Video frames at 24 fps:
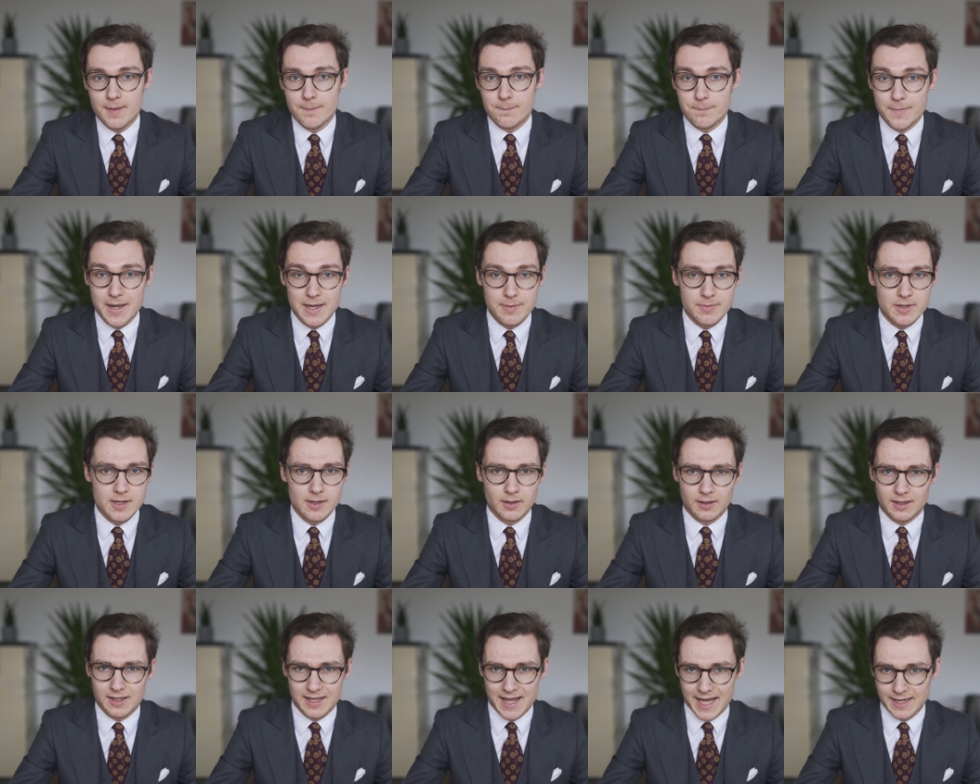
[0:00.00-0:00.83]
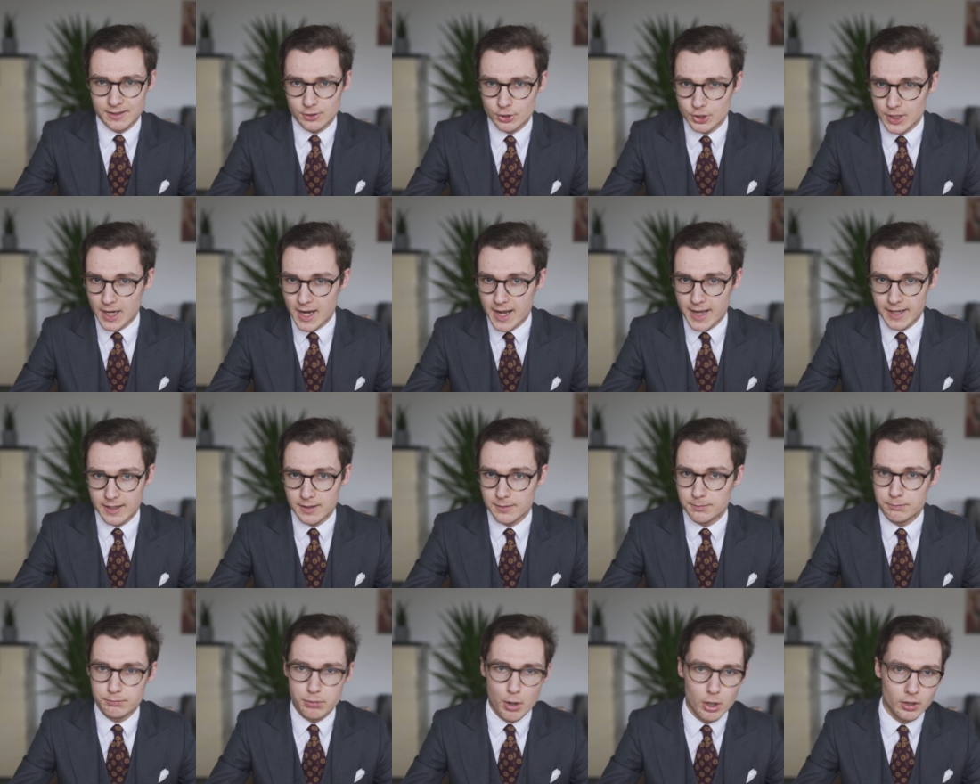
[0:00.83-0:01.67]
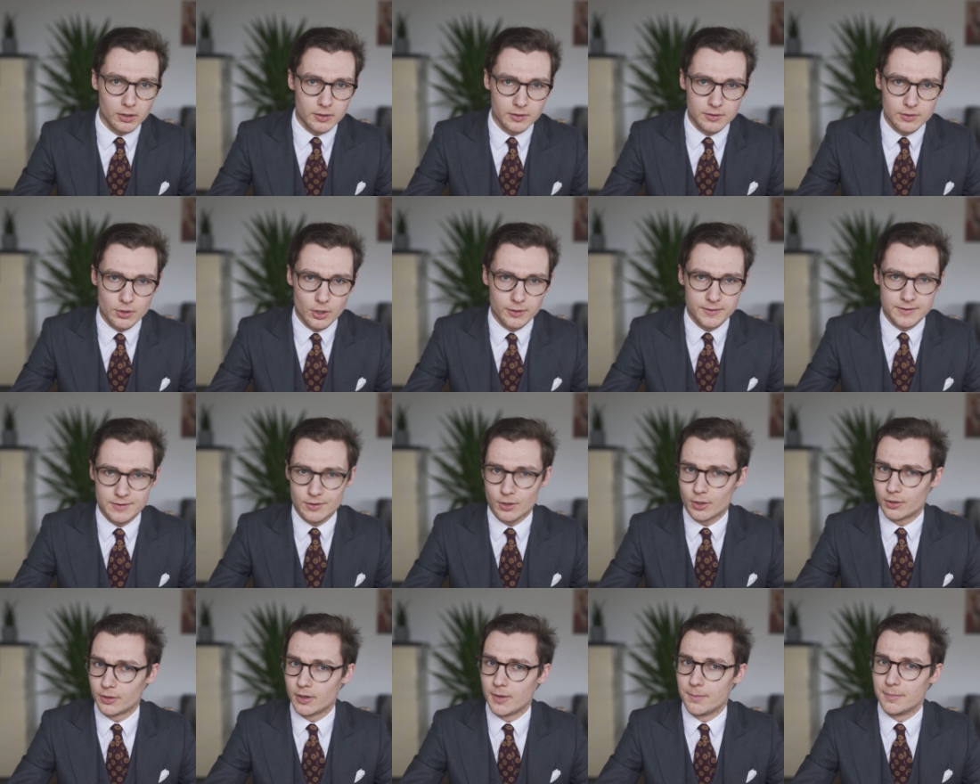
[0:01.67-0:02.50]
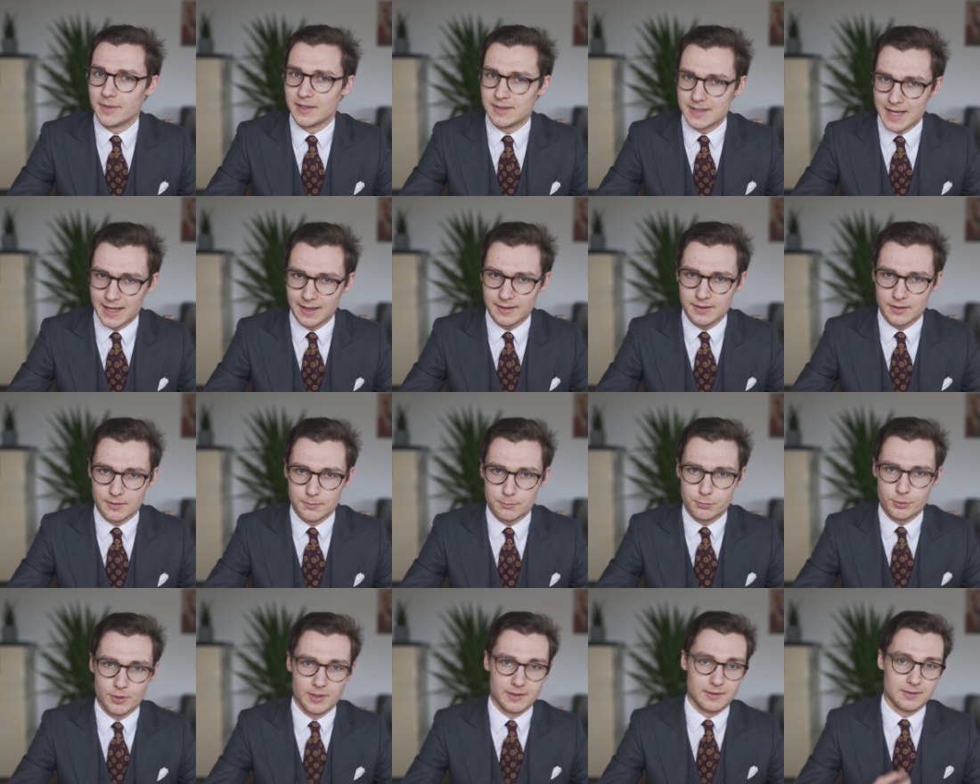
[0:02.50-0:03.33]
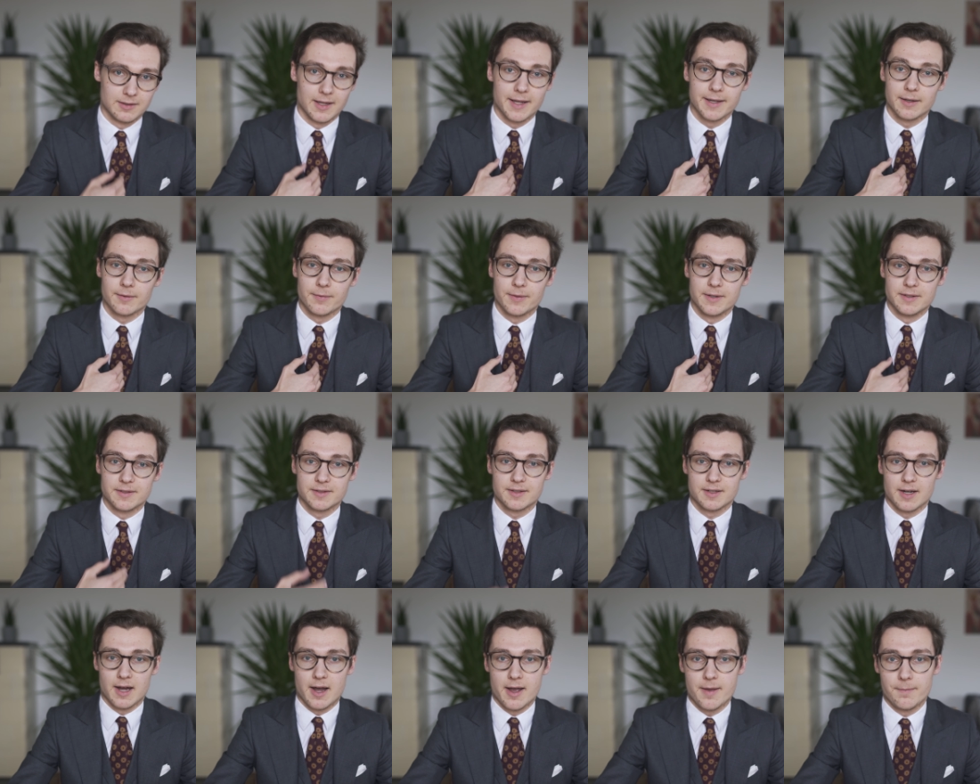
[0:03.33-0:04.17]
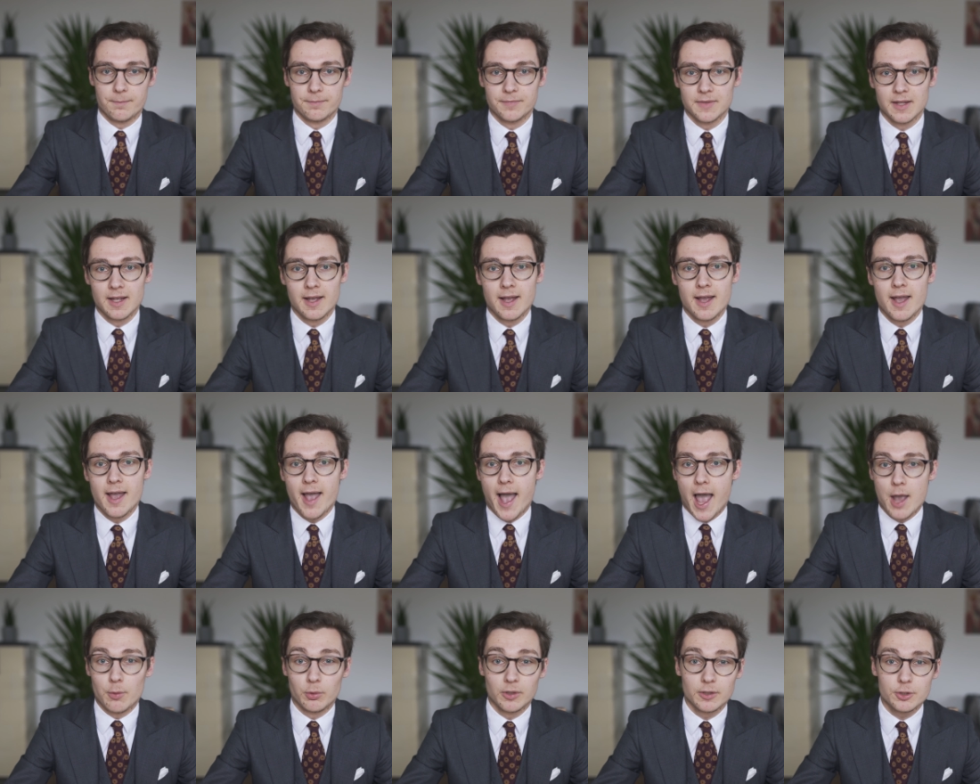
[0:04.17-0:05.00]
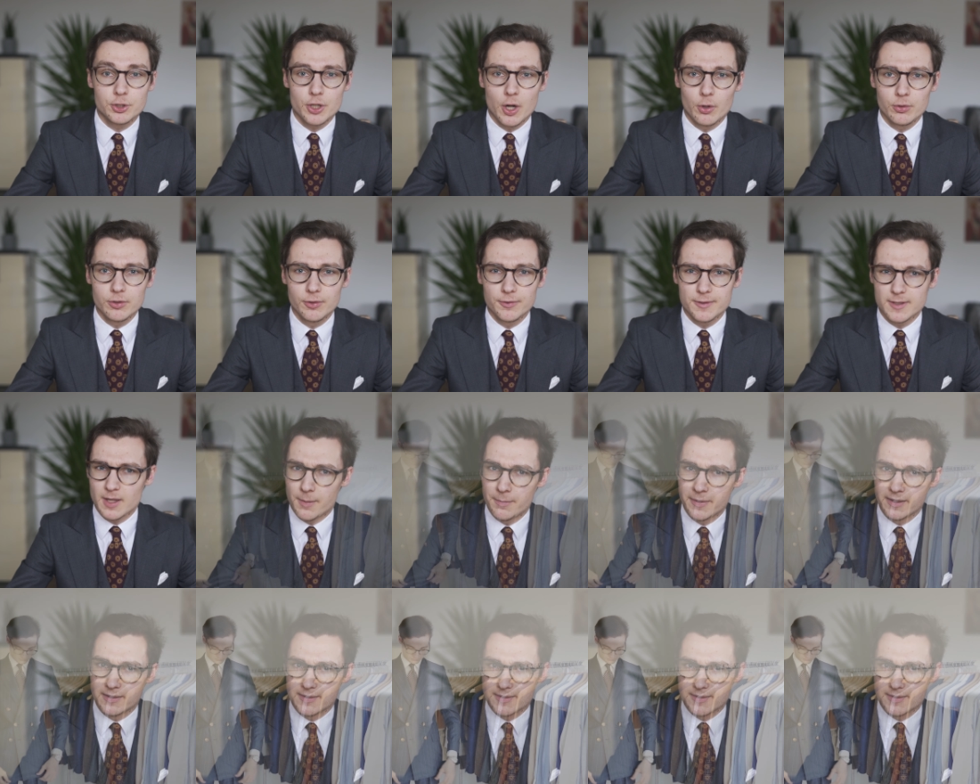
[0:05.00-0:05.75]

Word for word: Maybe a glen check, polka dots or a medallion print like this tie. I will show you some